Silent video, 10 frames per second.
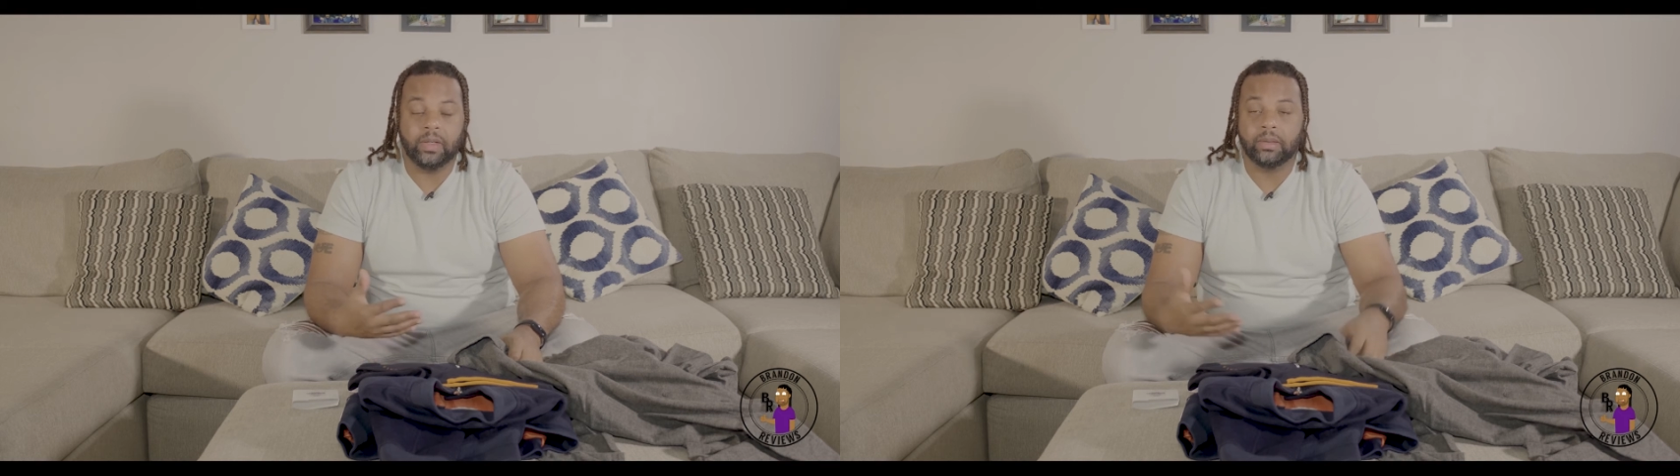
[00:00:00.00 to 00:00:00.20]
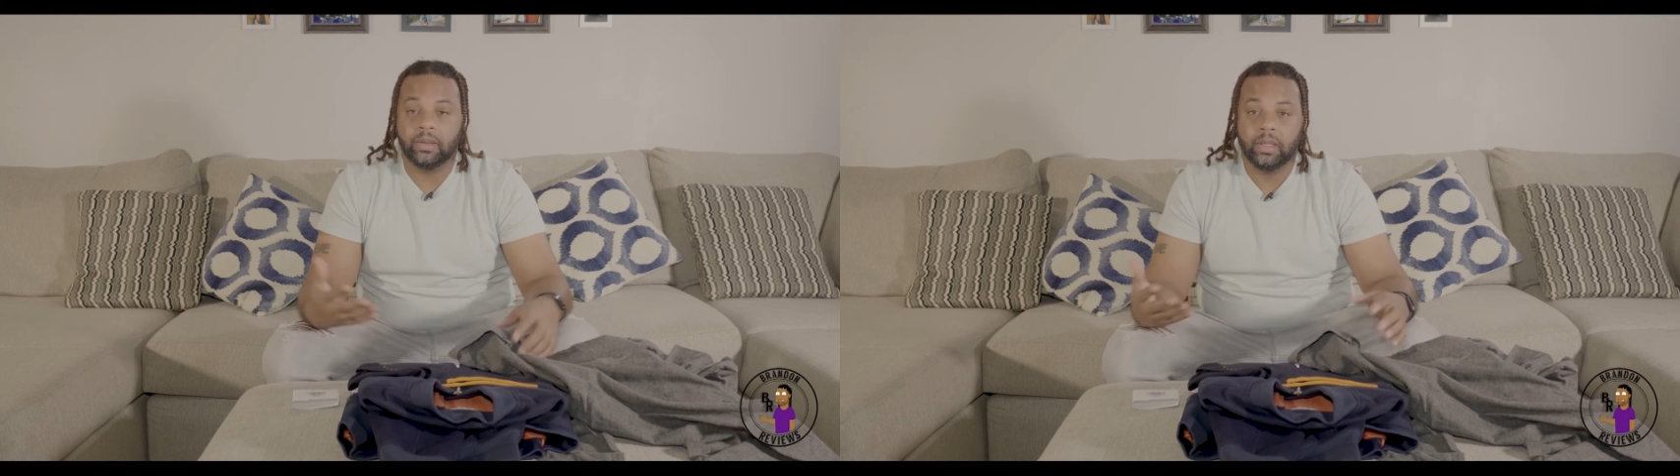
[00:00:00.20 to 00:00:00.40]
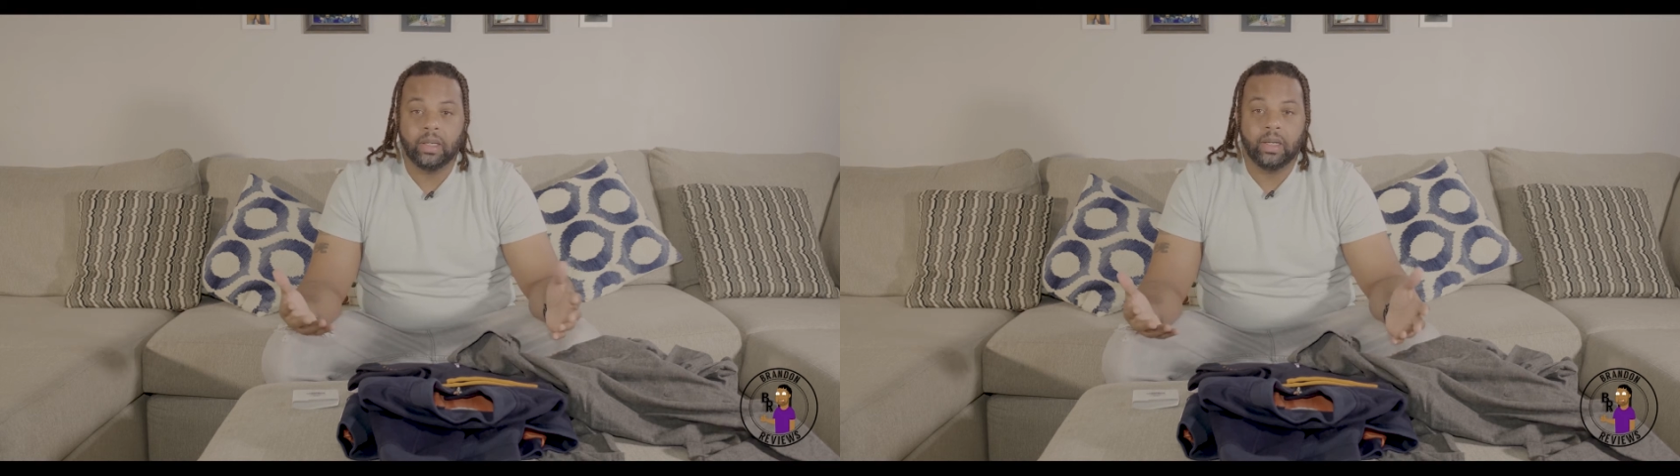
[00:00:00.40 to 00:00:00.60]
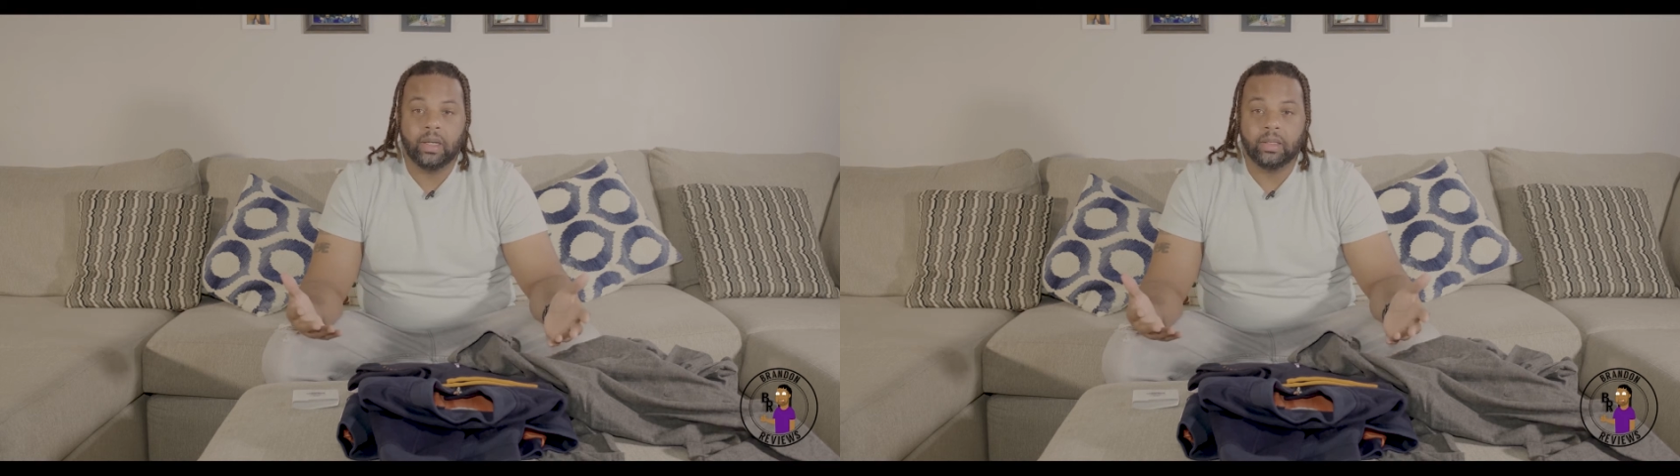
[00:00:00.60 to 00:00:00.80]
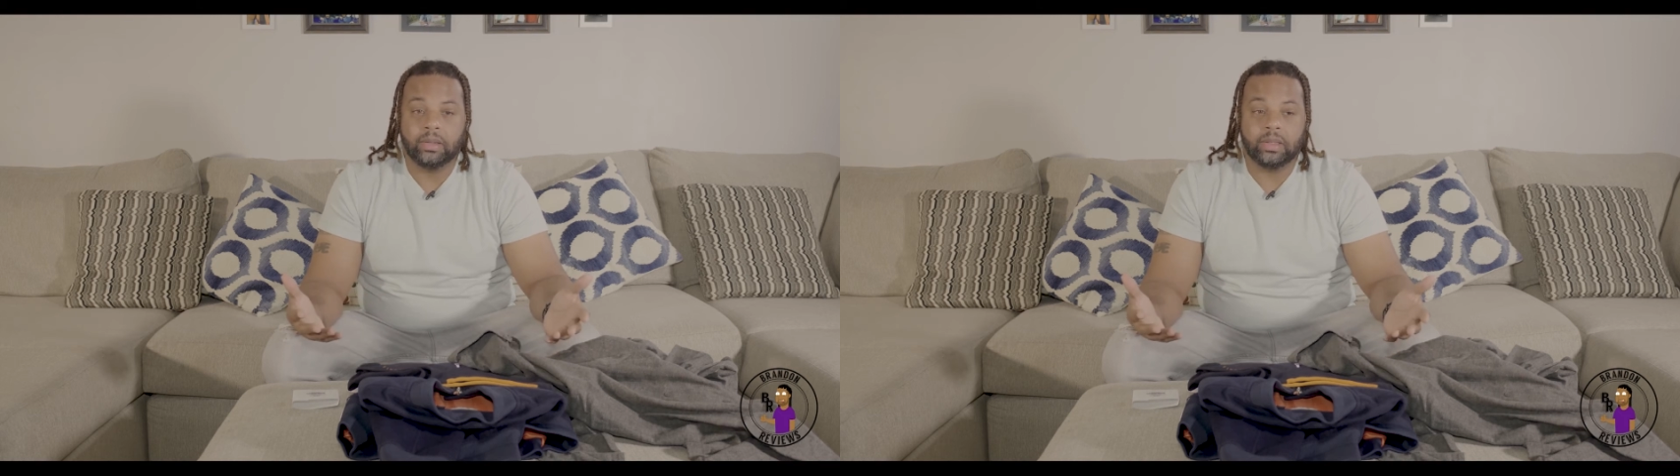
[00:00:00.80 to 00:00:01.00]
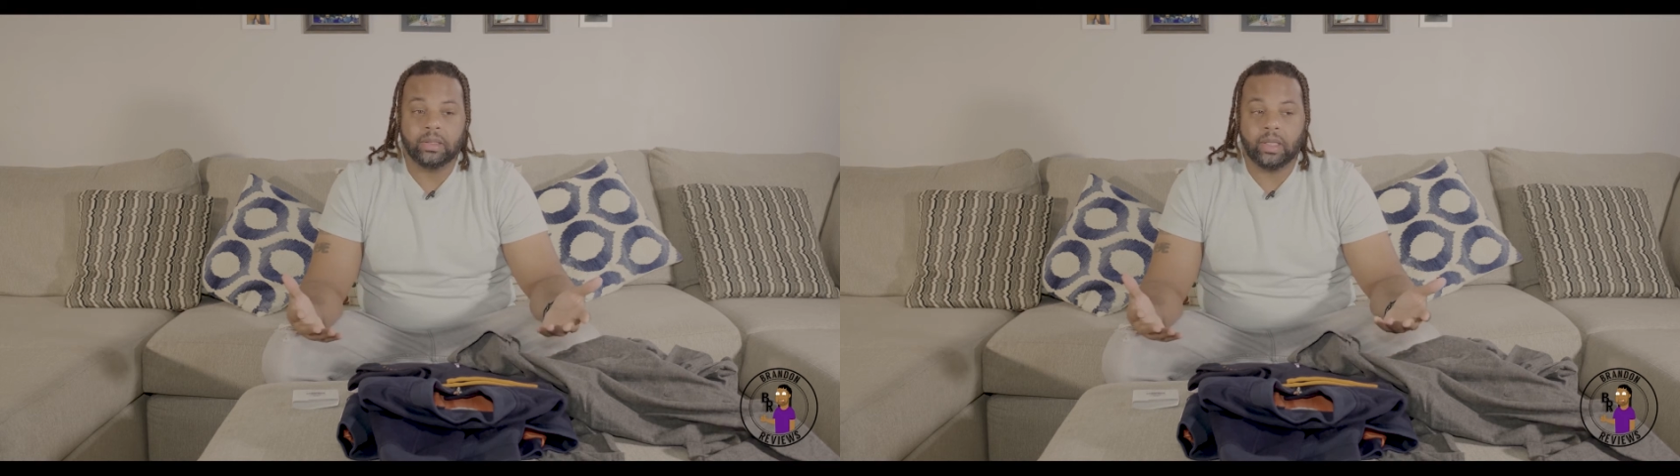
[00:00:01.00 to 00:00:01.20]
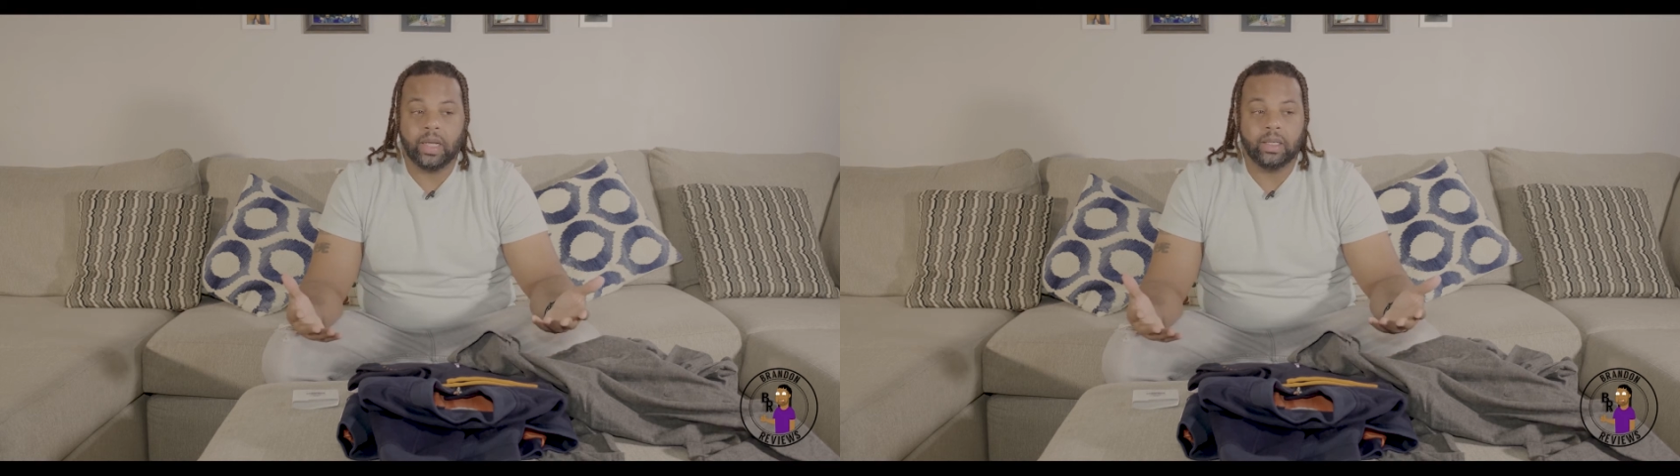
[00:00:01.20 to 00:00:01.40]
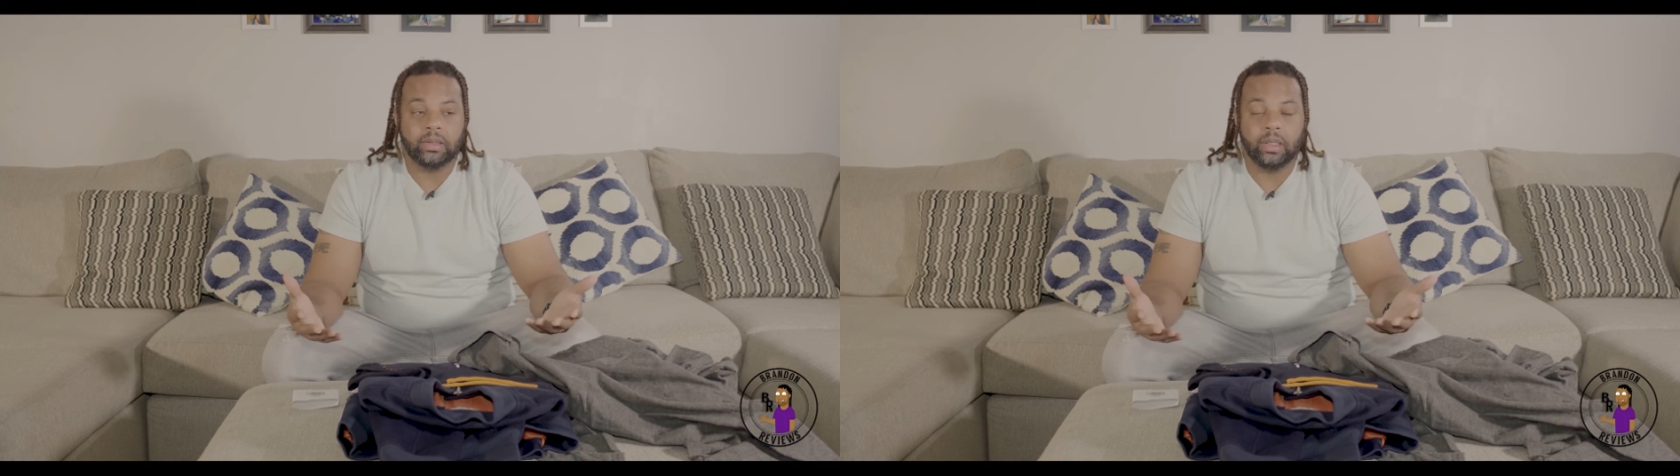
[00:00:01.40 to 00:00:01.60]
And just
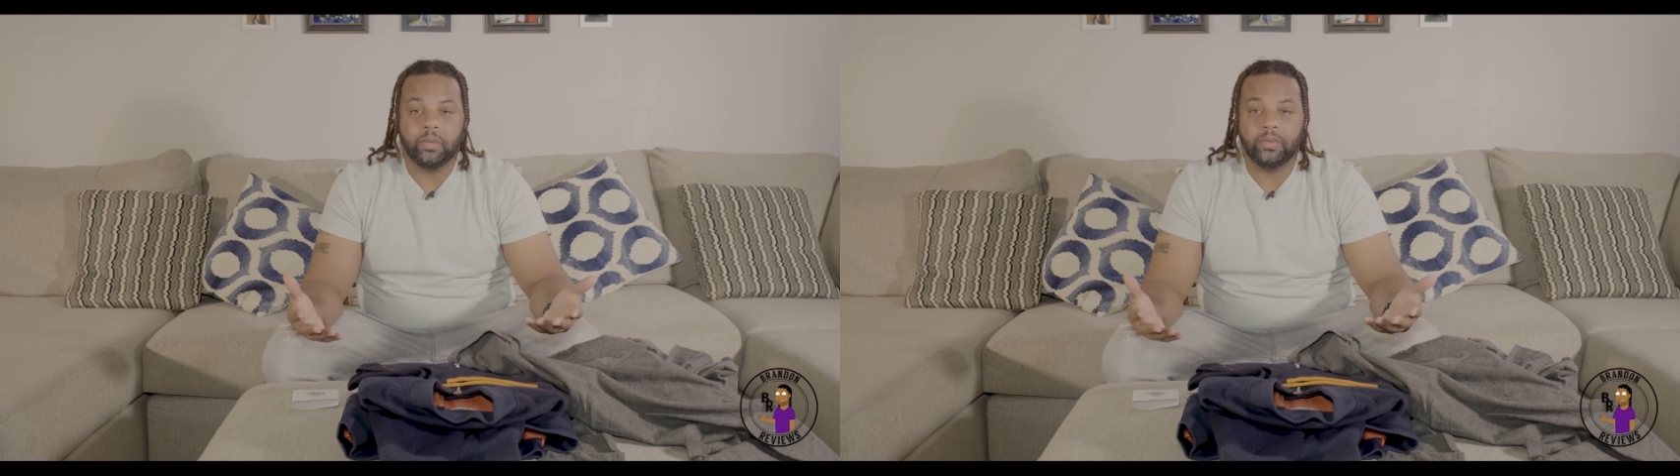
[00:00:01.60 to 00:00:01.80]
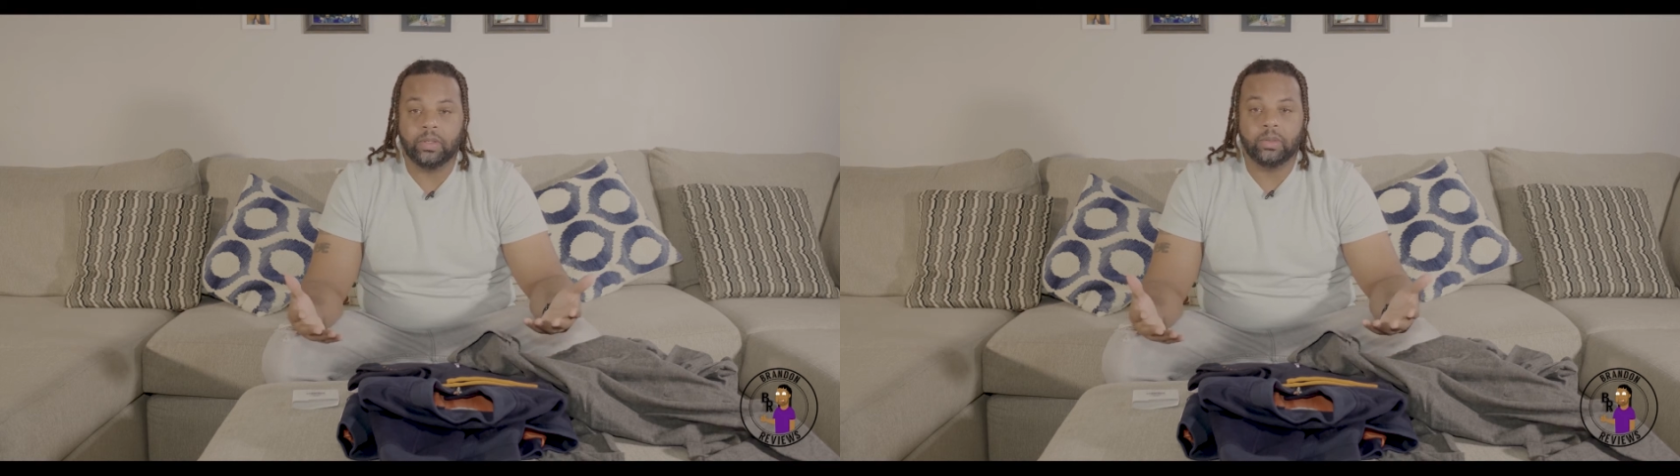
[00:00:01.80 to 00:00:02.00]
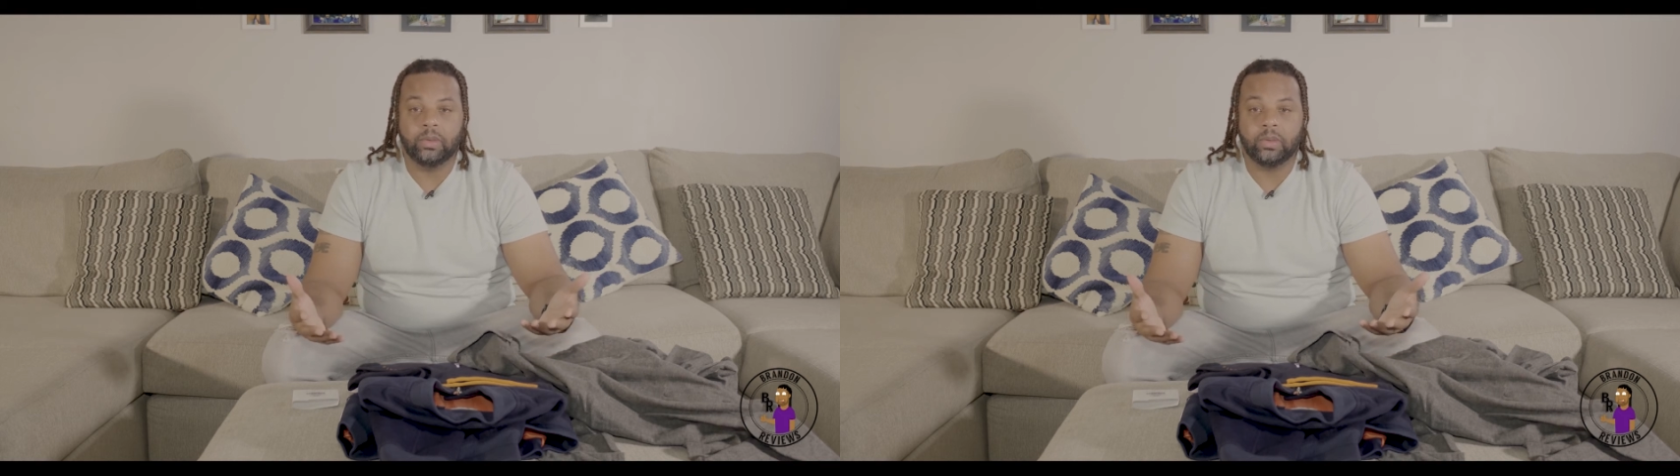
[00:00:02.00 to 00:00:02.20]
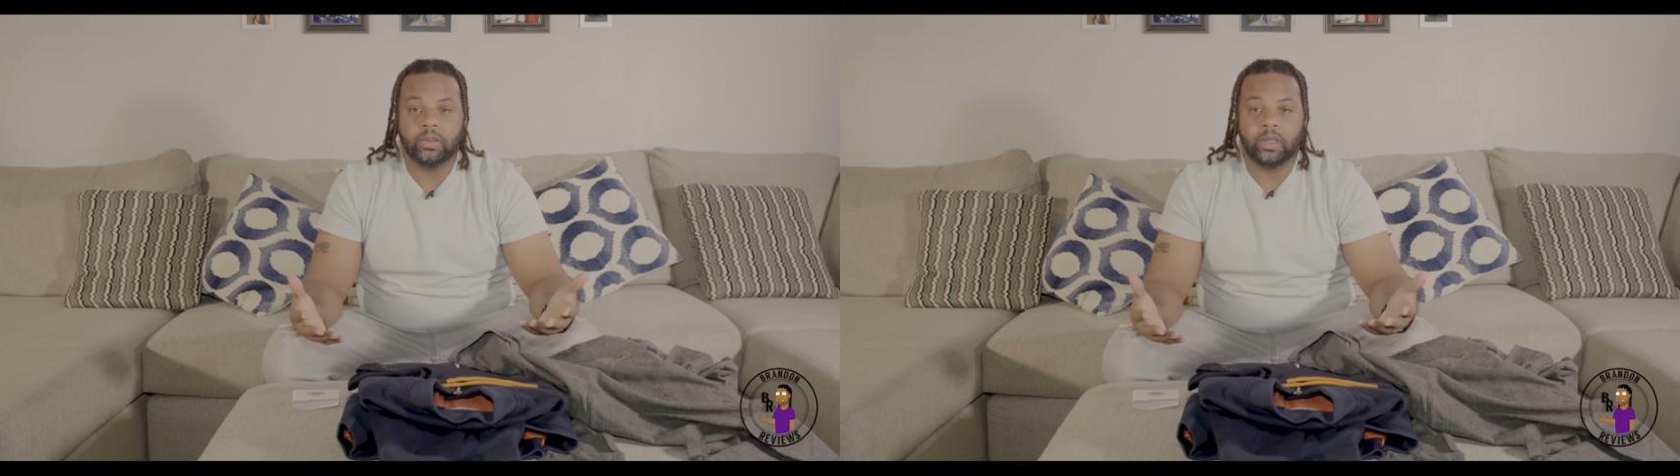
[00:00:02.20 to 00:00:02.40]
like some of you,